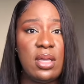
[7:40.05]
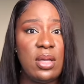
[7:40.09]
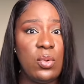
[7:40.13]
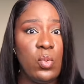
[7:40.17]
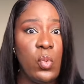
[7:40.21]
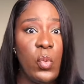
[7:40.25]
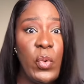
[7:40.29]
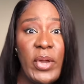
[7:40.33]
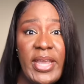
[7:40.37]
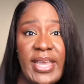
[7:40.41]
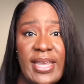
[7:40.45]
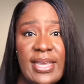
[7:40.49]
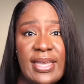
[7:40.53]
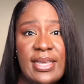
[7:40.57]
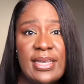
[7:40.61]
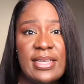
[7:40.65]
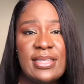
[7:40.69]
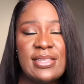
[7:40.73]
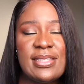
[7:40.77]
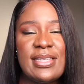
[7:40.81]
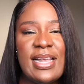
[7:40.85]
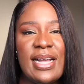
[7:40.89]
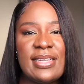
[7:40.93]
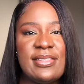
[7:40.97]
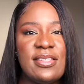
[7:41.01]

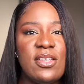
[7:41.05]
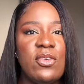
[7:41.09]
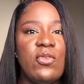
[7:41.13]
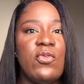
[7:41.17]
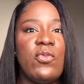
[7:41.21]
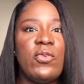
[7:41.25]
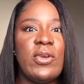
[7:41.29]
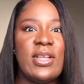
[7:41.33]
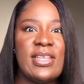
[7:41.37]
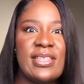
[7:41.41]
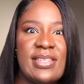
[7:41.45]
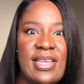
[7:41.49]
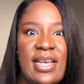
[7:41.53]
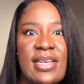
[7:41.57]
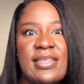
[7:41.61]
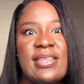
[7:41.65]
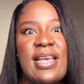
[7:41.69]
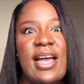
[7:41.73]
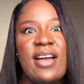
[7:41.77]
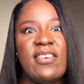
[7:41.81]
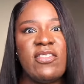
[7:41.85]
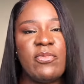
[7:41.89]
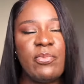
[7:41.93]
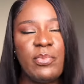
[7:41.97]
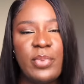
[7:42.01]
wigs that influencers
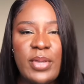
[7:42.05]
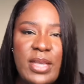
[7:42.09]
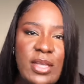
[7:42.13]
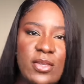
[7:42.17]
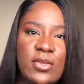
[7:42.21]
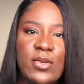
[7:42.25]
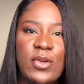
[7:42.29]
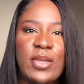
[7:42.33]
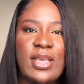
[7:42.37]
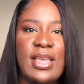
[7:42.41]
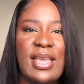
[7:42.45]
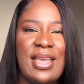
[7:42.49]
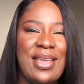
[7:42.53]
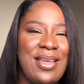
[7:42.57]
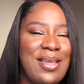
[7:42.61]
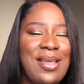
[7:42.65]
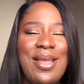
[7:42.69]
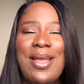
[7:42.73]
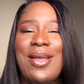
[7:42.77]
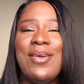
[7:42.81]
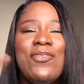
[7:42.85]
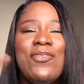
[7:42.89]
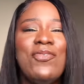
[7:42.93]
have picked, okay?